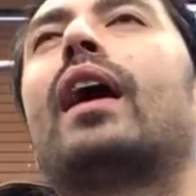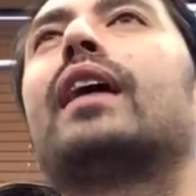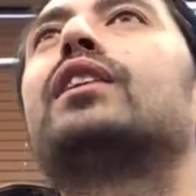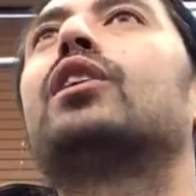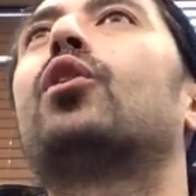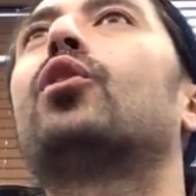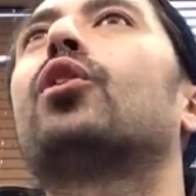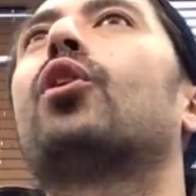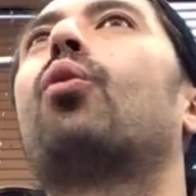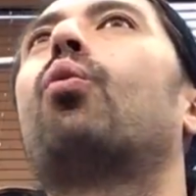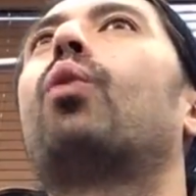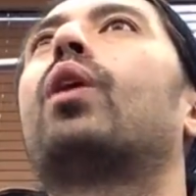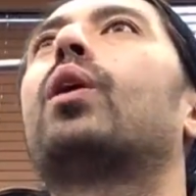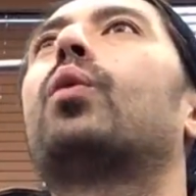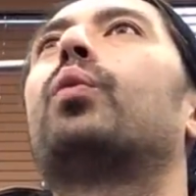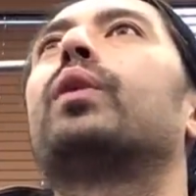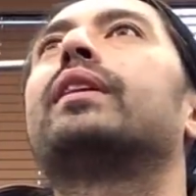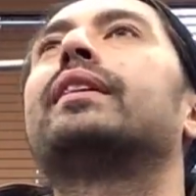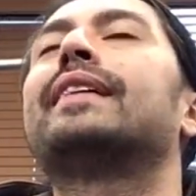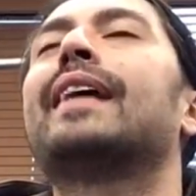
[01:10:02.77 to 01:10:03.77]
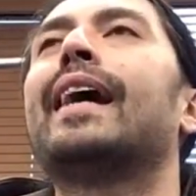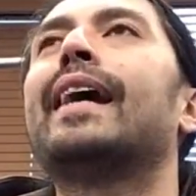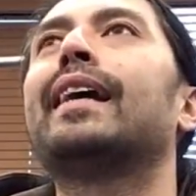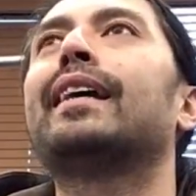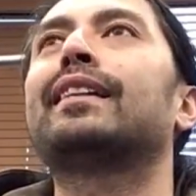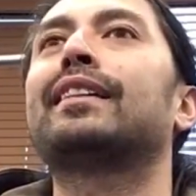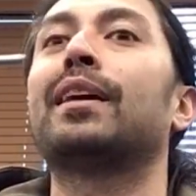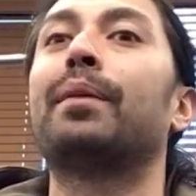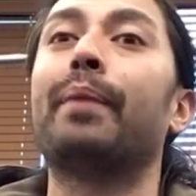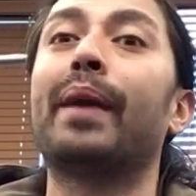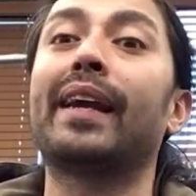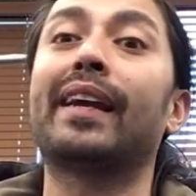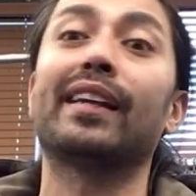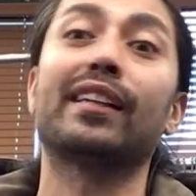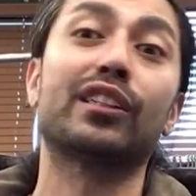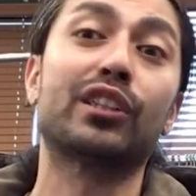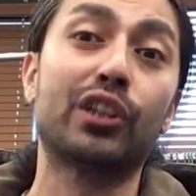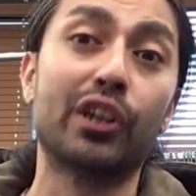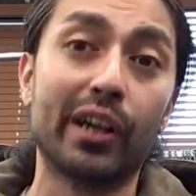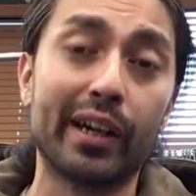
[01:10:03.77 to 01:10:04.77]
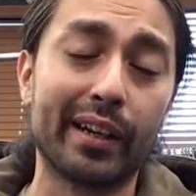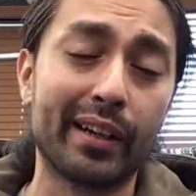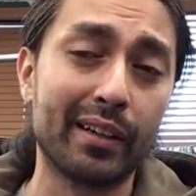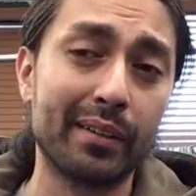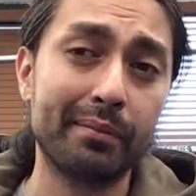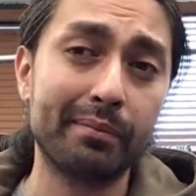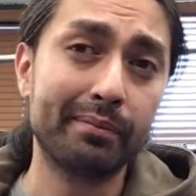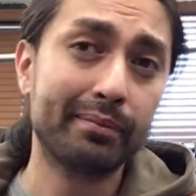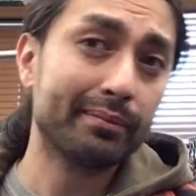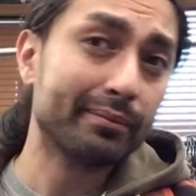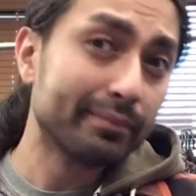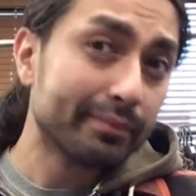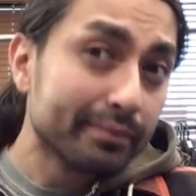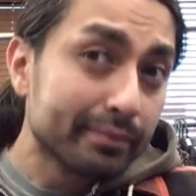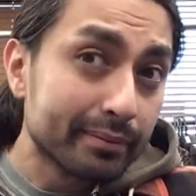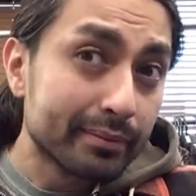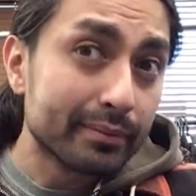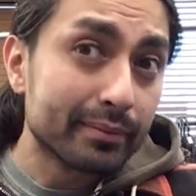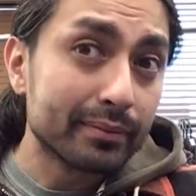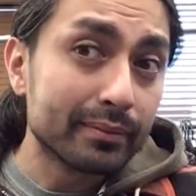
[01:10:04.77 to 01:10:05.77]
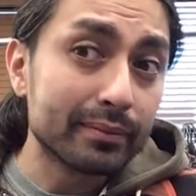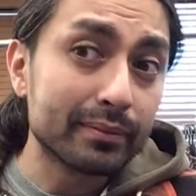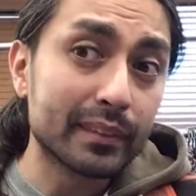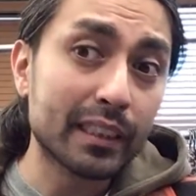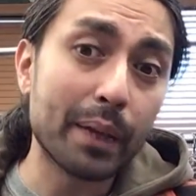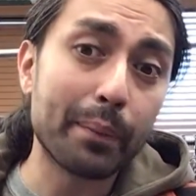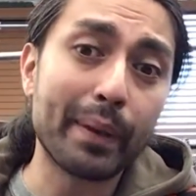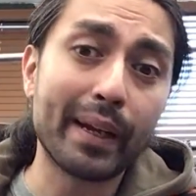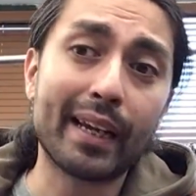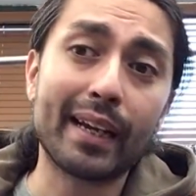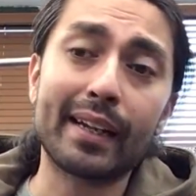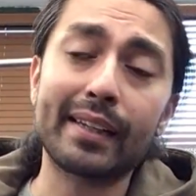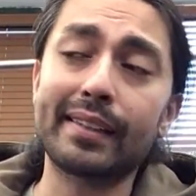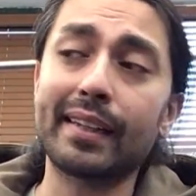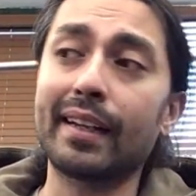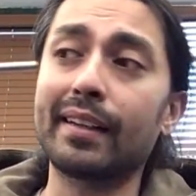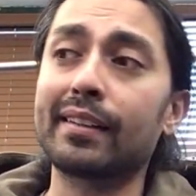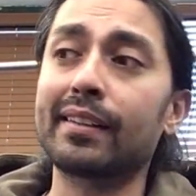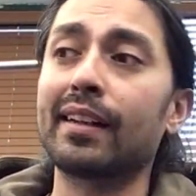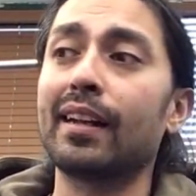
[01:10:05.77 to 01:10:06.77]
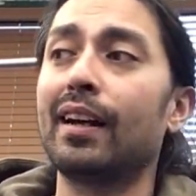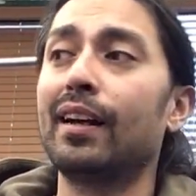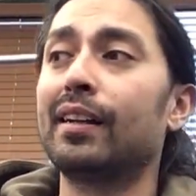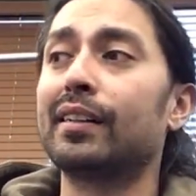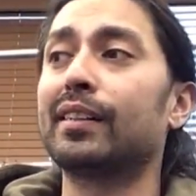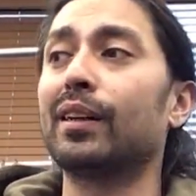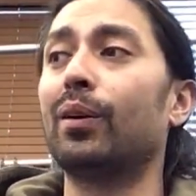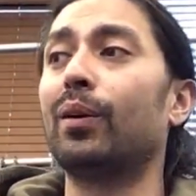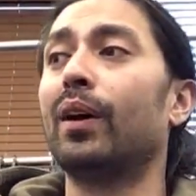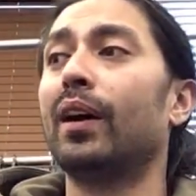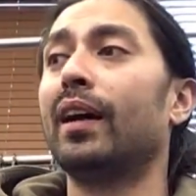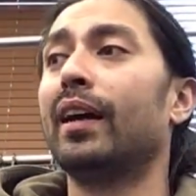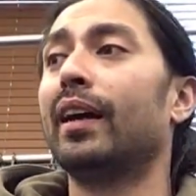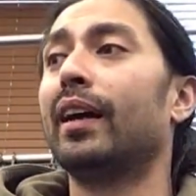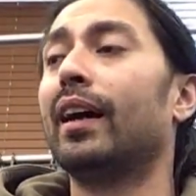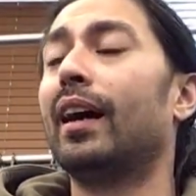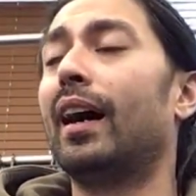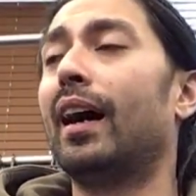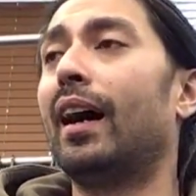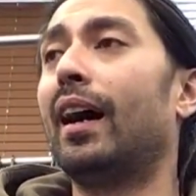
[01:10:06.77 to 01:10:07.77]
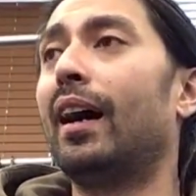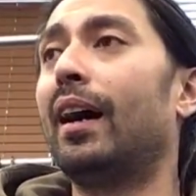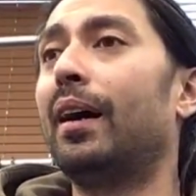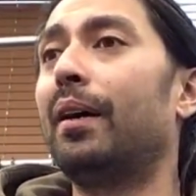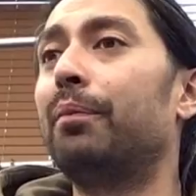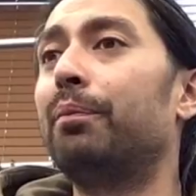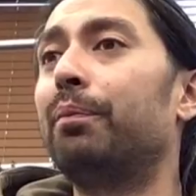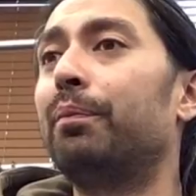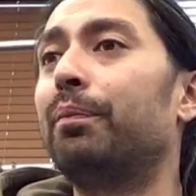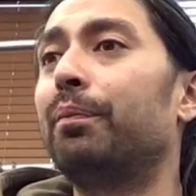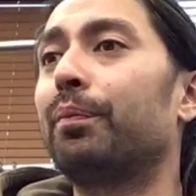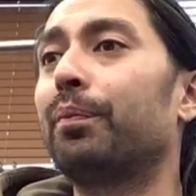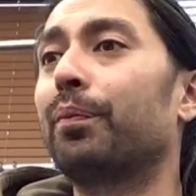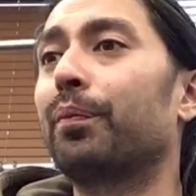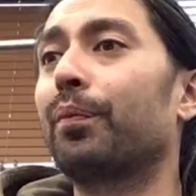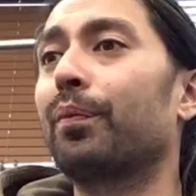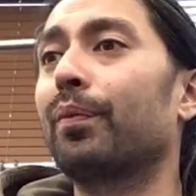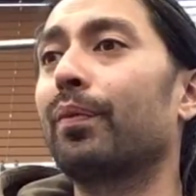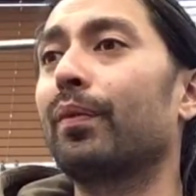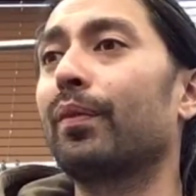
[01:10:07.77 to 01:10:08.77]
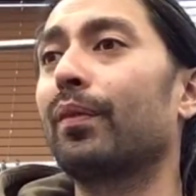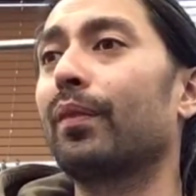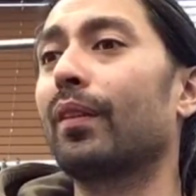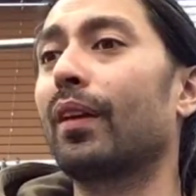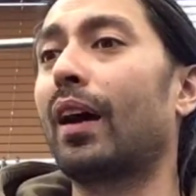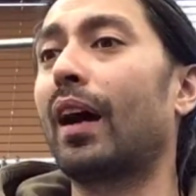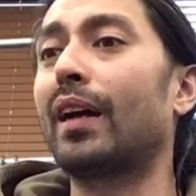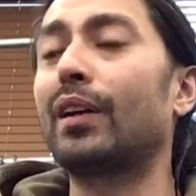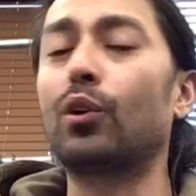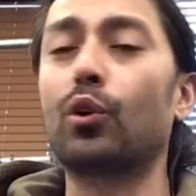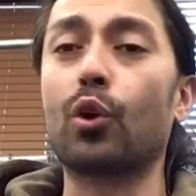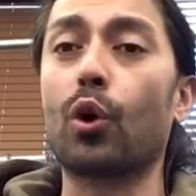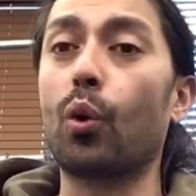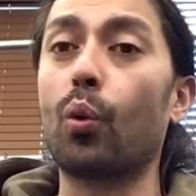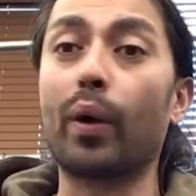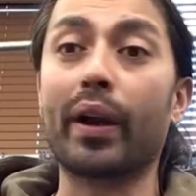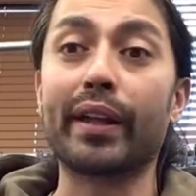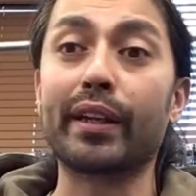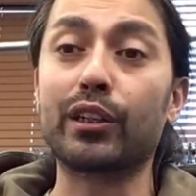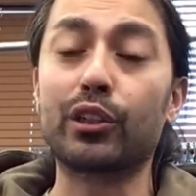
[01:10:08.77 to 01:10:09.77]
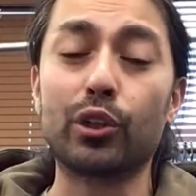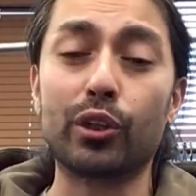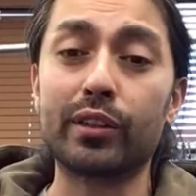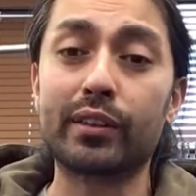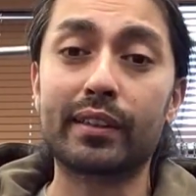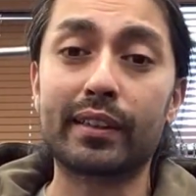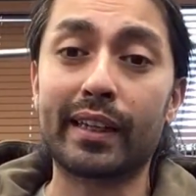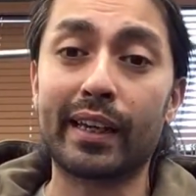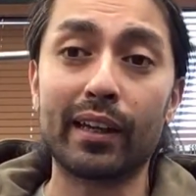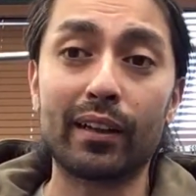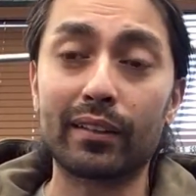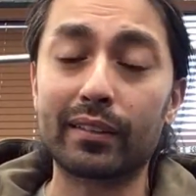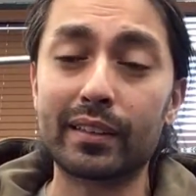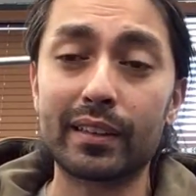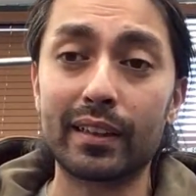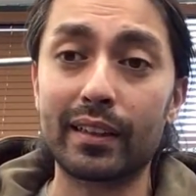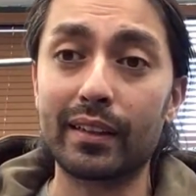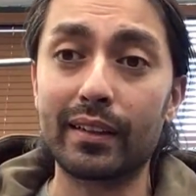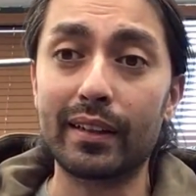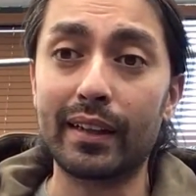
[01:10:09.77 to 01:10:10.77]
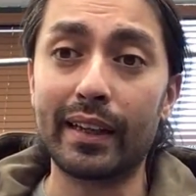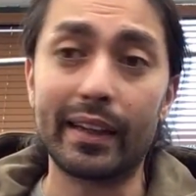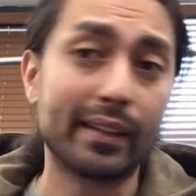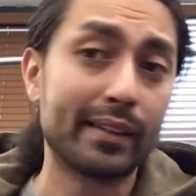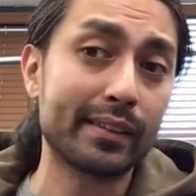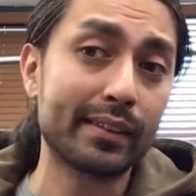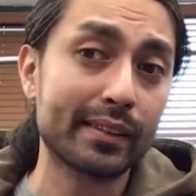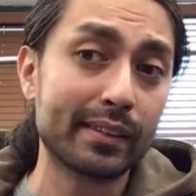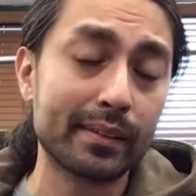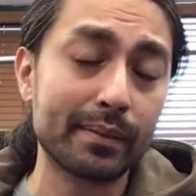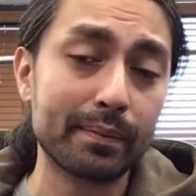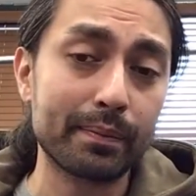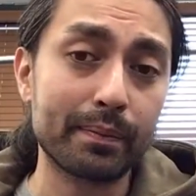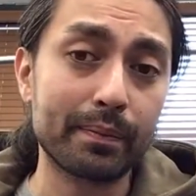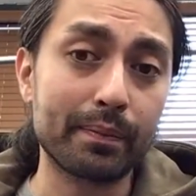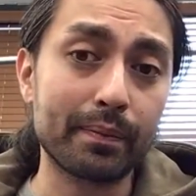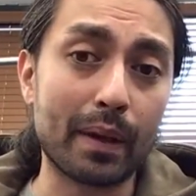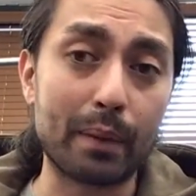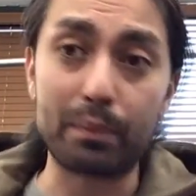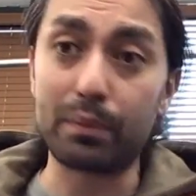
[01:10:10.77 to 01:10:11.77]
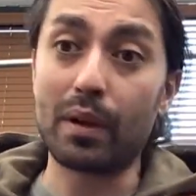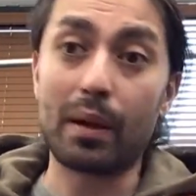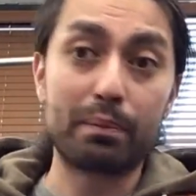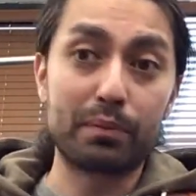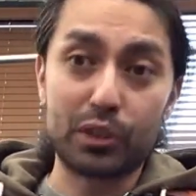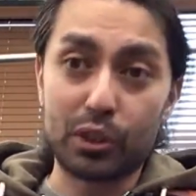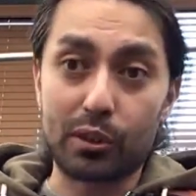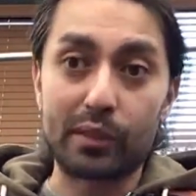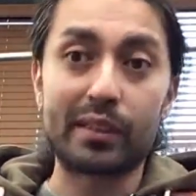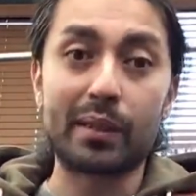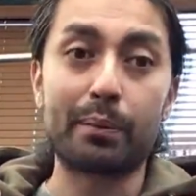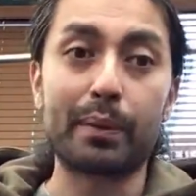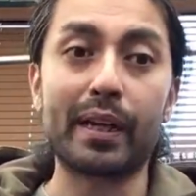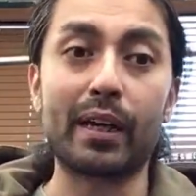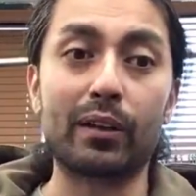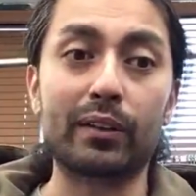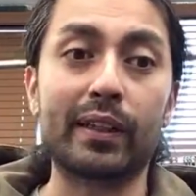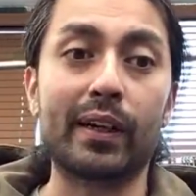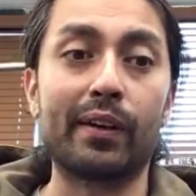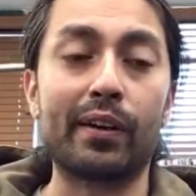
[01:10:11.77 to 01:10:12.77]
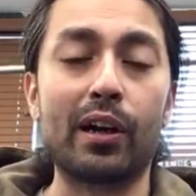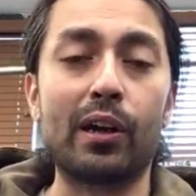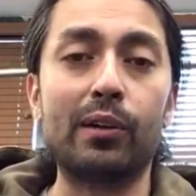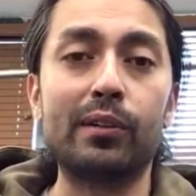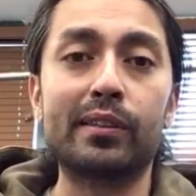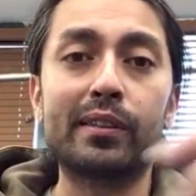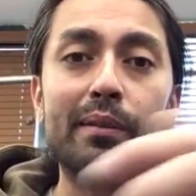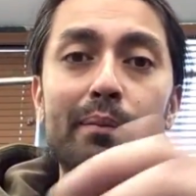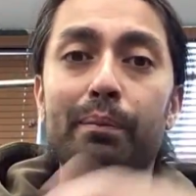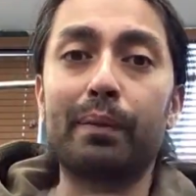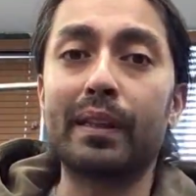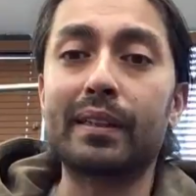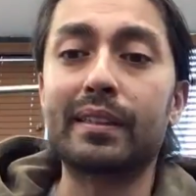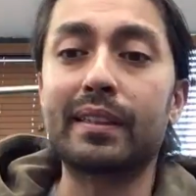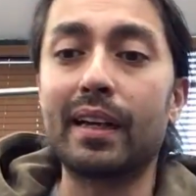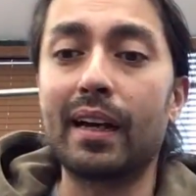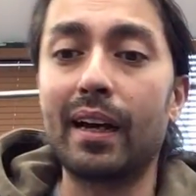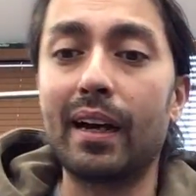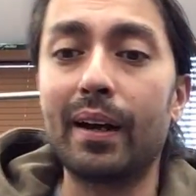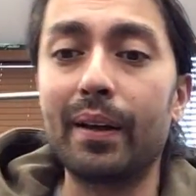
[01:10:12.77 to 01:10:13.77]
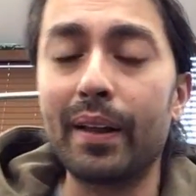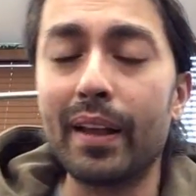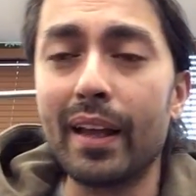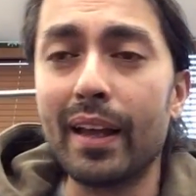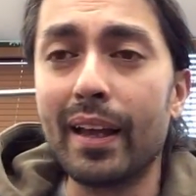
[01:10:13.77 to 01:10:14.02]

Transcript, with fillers: I don't know what it would take to make it good. Does that make any sense? So um, I don't know what a good kilt is. I'm, I'm sure somebody out there knows, but uh,